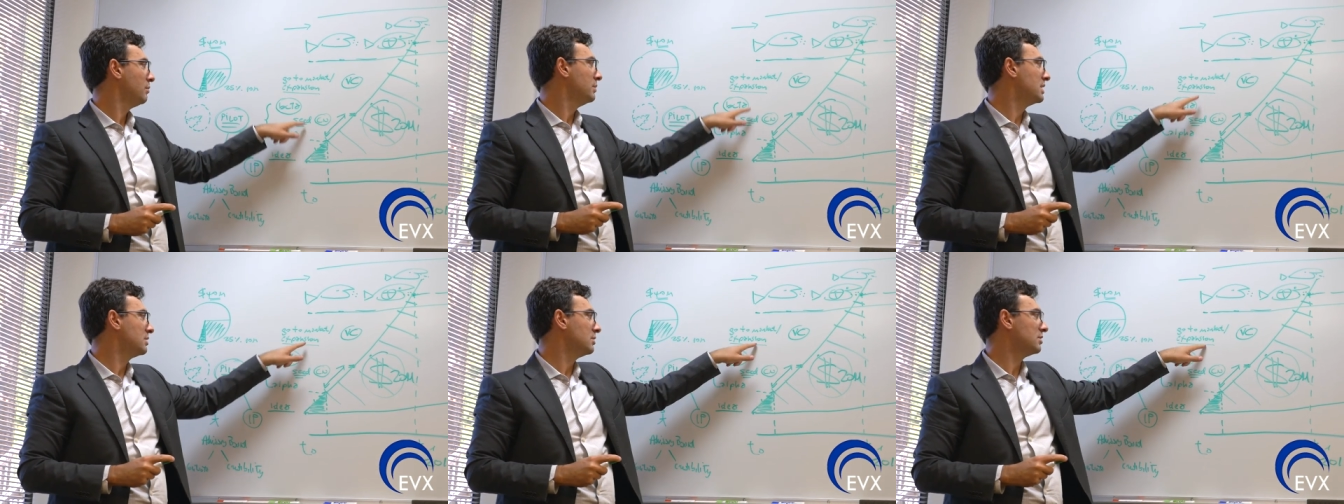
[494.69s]

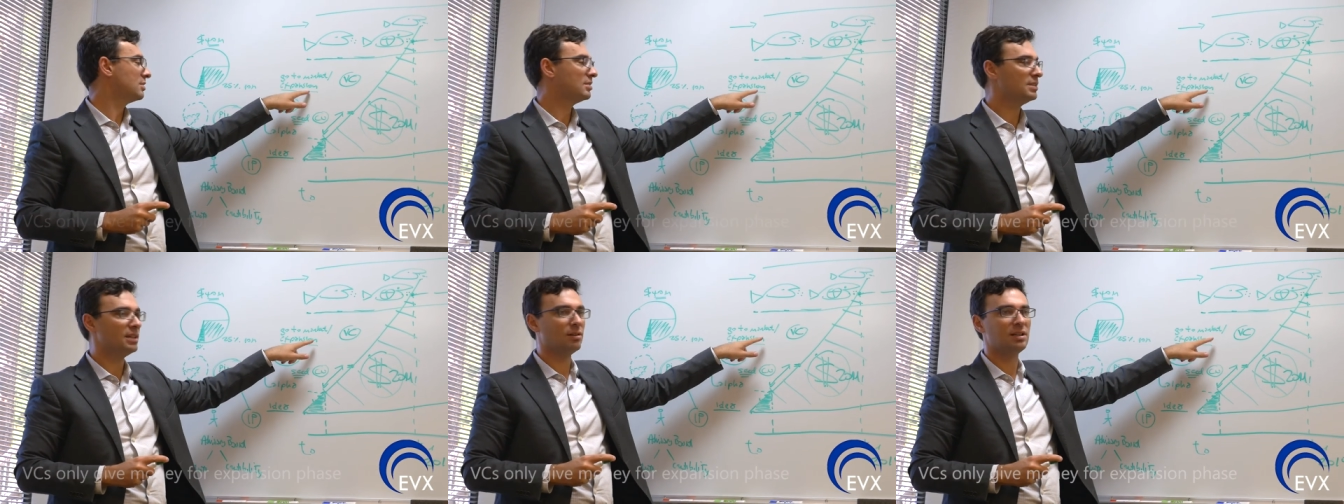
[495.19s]
because
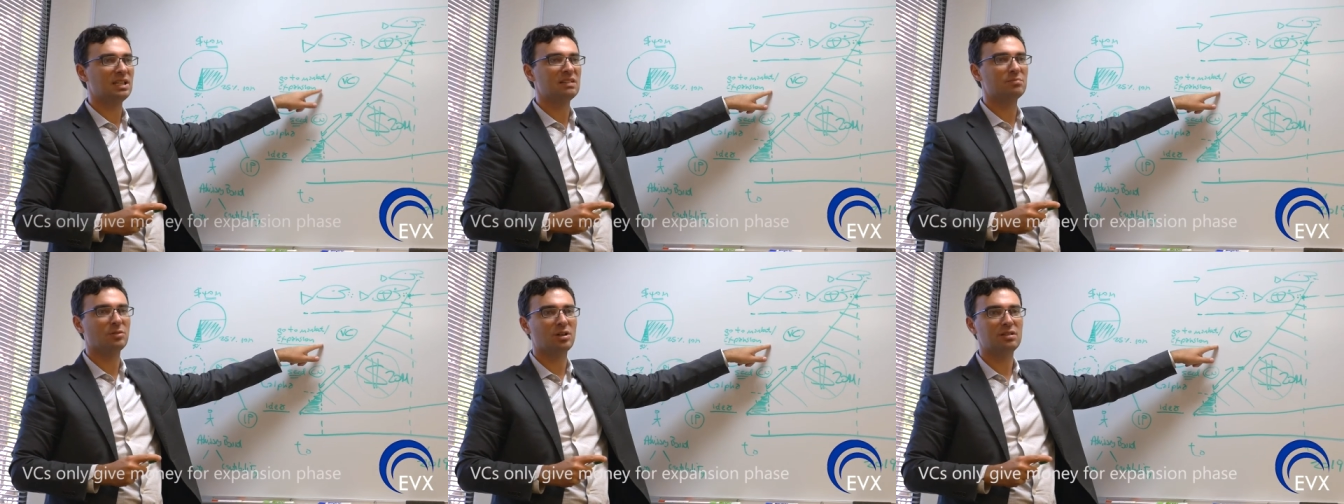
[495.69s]
they only
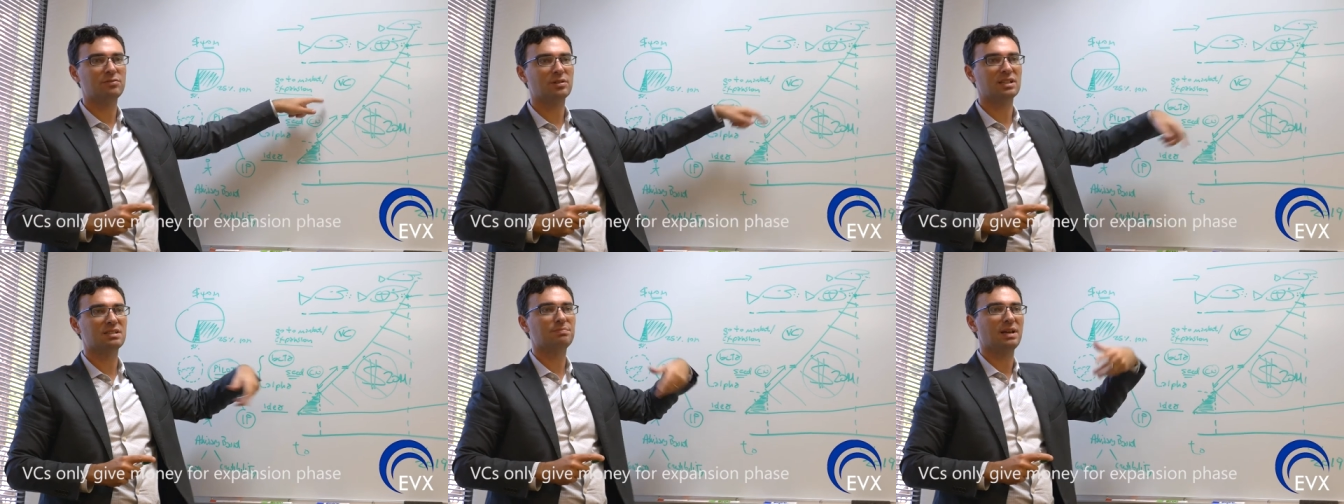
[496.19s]
give money
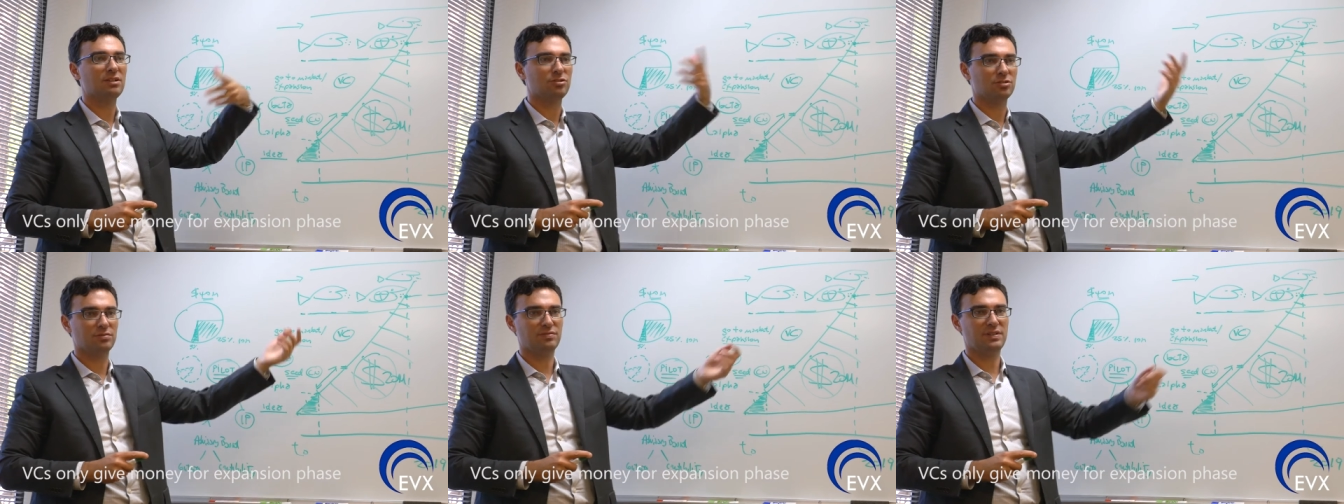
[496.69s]
for
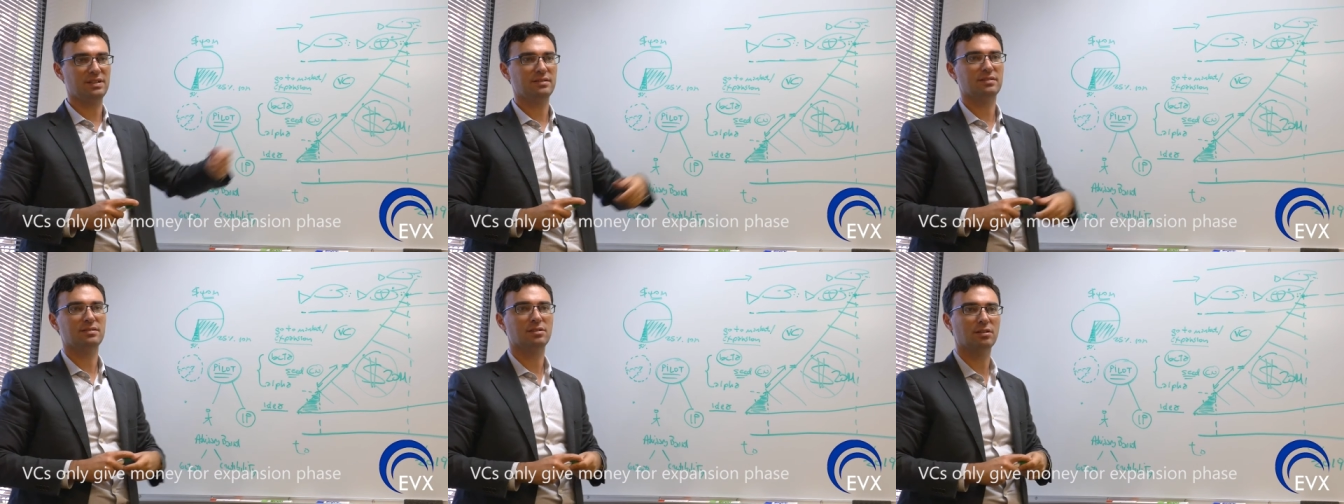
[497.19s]
expansion
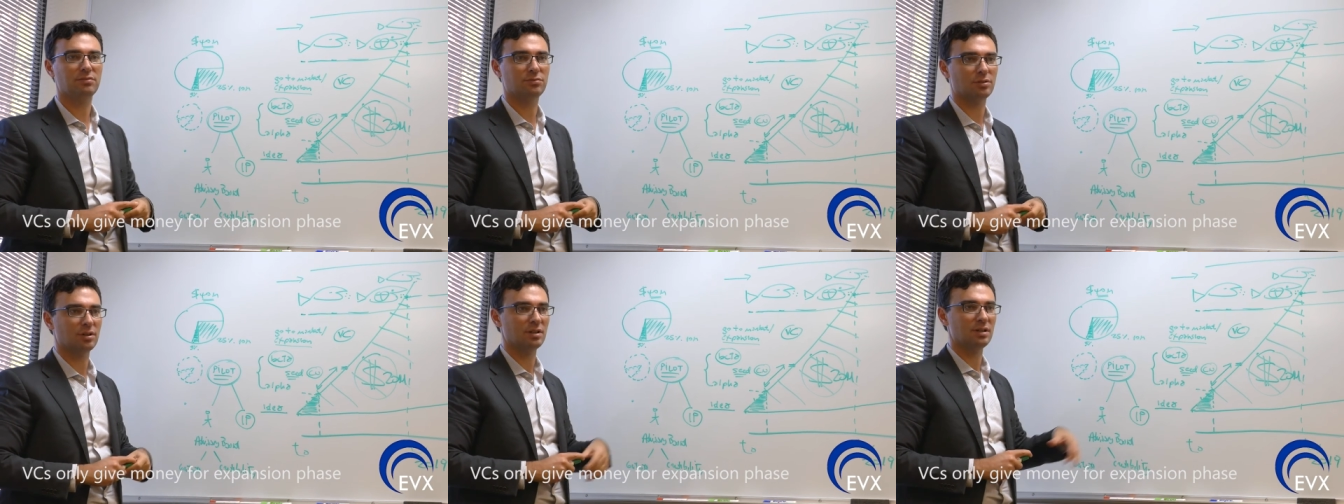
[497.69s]
phase, not
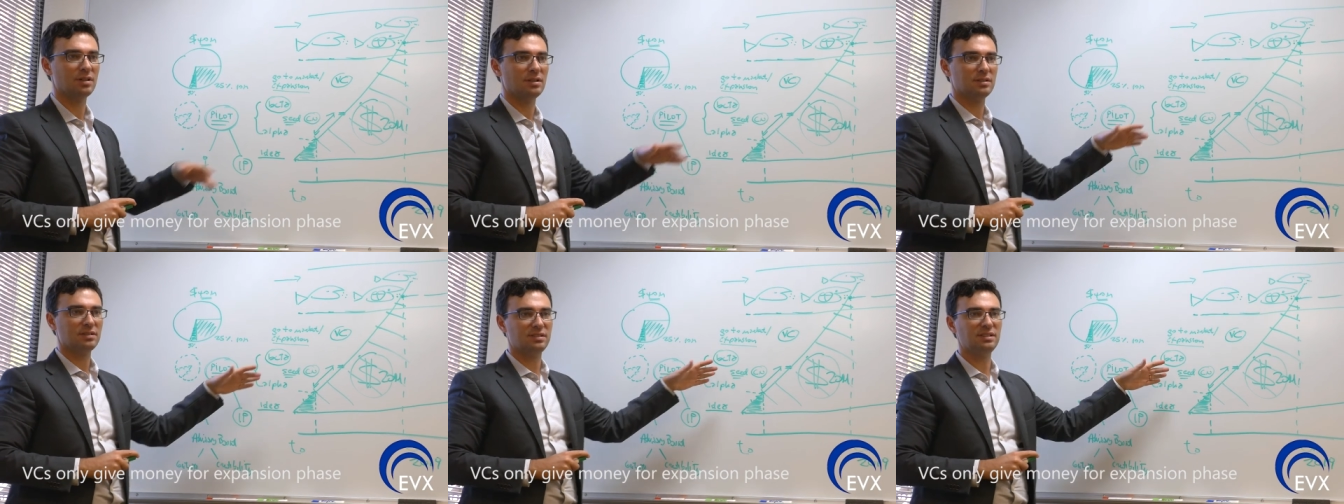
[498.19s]
for
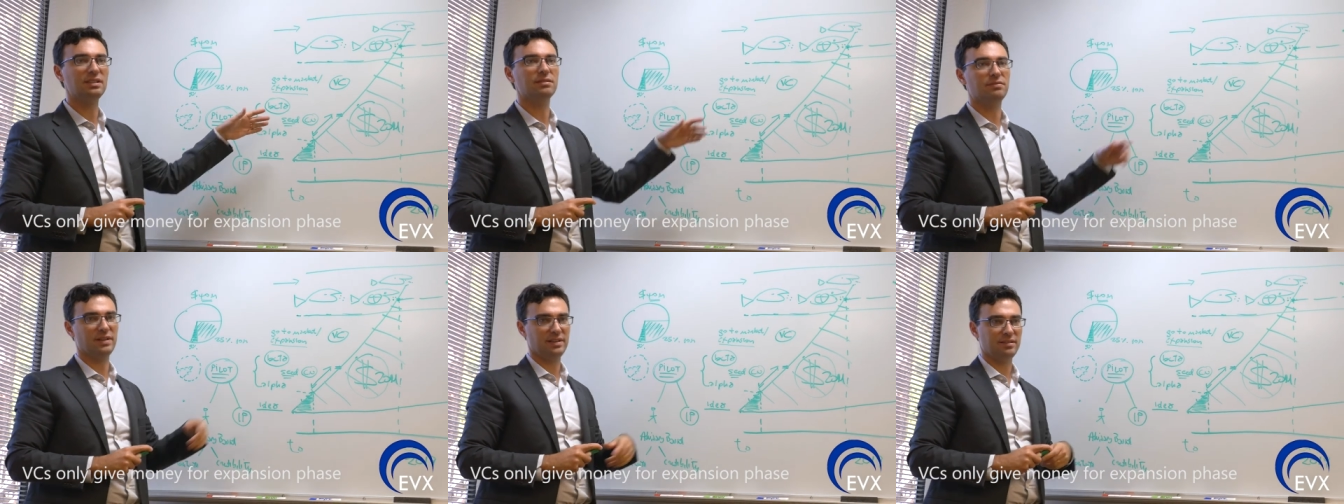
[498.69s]
seed
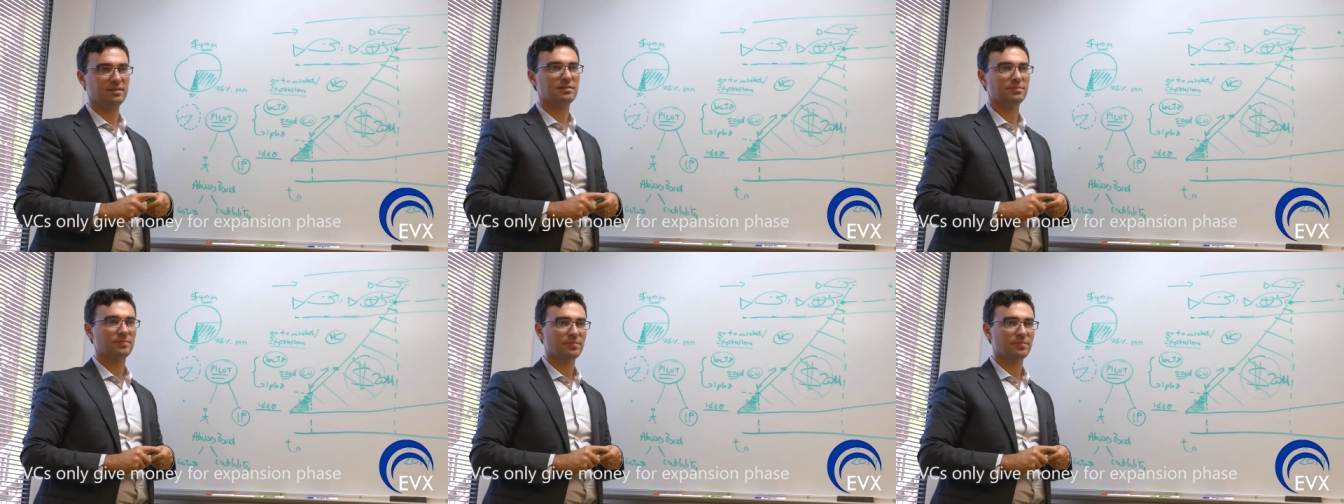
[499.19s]
phase.